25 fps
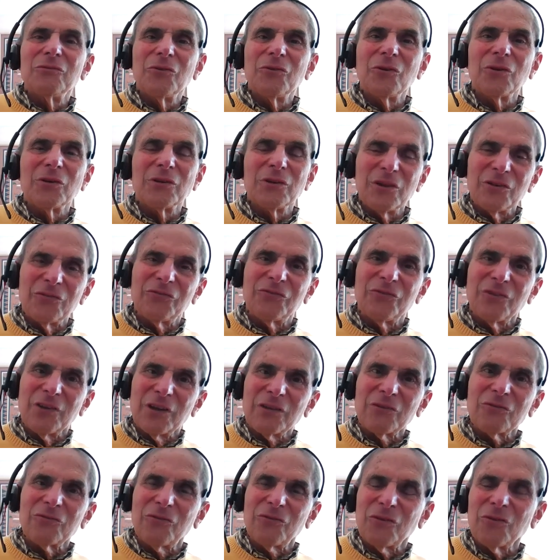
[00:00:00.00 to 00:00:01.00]
you're
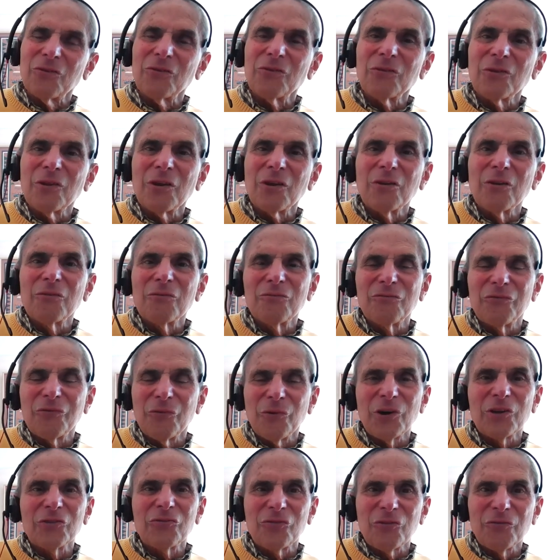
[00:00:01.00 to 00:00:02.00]
listening to the
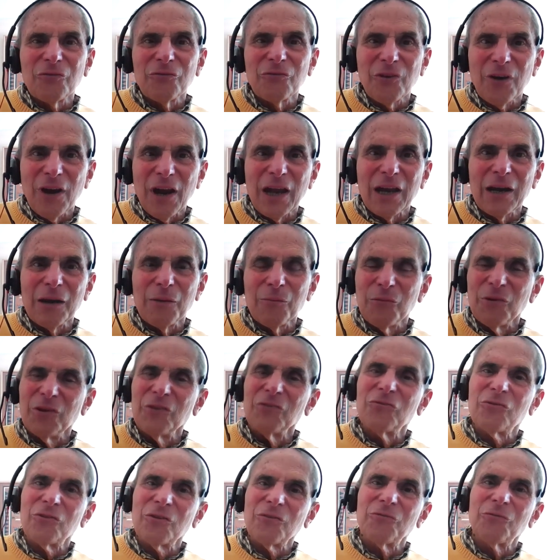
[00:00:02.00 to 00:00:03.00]
voice of your
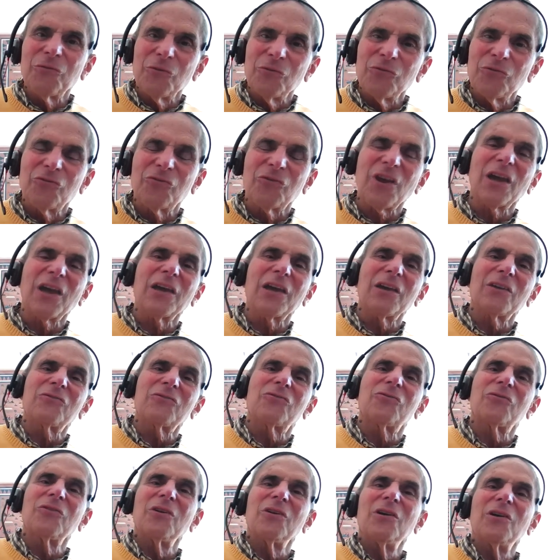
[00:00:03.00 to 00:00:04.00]
enemies if you say
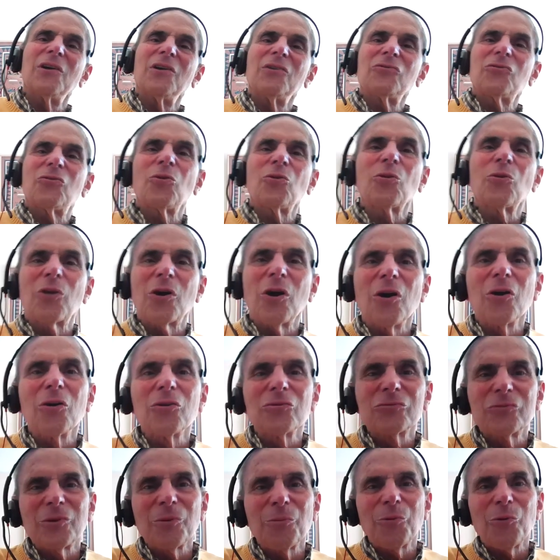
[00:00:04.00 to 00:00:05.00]
it's too
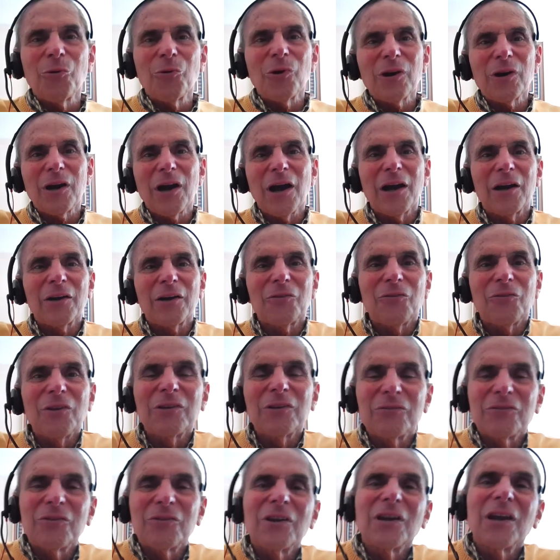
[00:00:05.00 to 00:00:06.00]
cold to pour
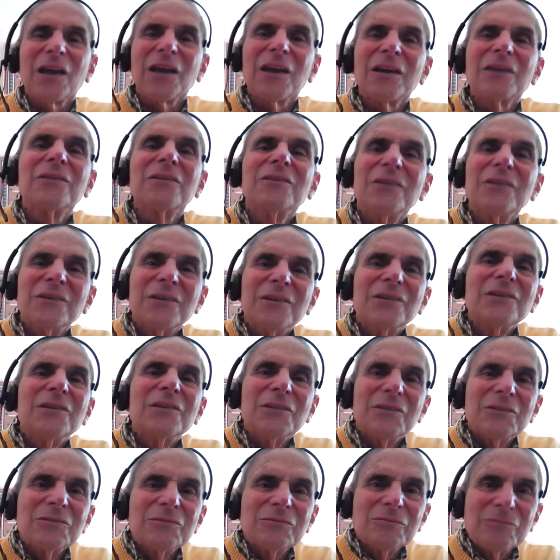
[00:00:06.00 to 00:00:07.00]
concrete today.
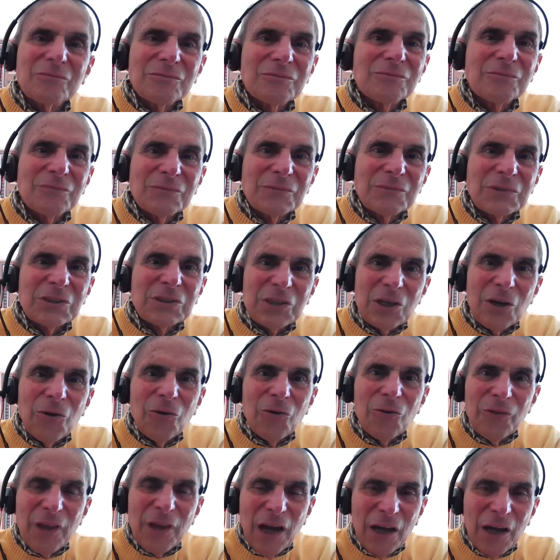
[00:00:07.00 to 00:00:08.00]

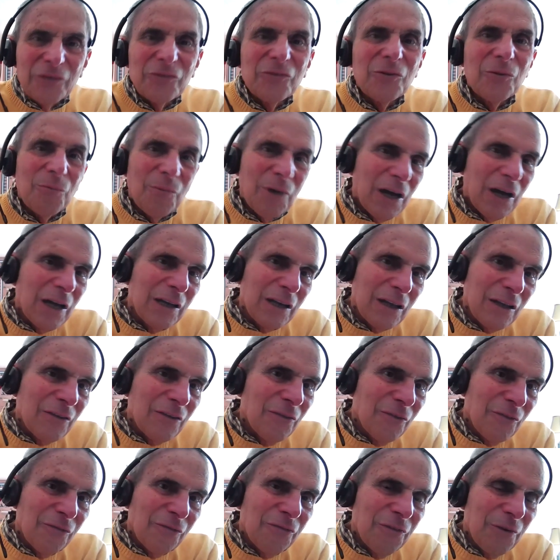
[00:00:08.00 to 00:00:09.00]
So the undermining
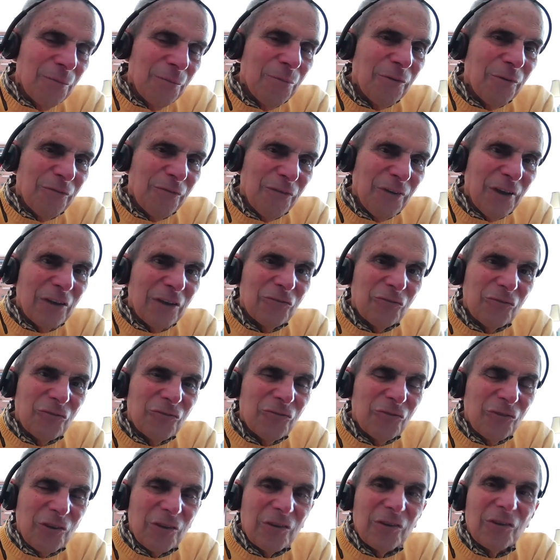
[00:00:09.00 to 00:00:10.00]
of the free
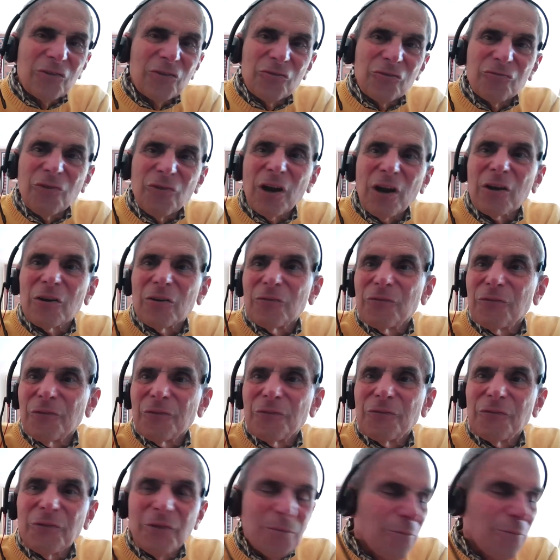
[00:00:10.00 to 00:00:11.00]
professions and the struggle
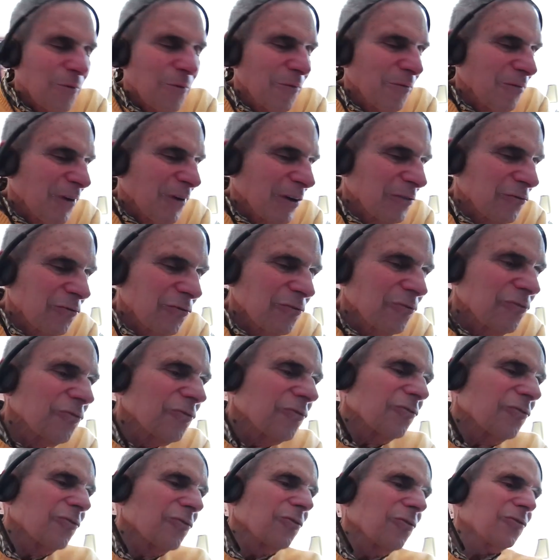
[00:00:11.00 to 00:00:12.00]
for free professions
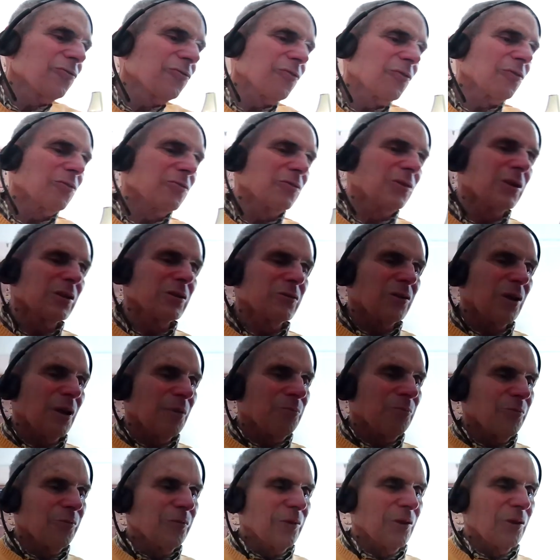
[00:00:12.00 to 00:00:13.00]
is also linked
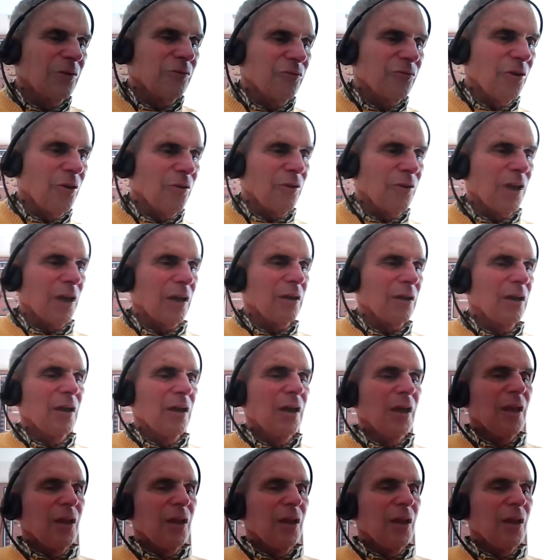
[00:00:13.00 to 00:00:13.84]
up with this. Okay,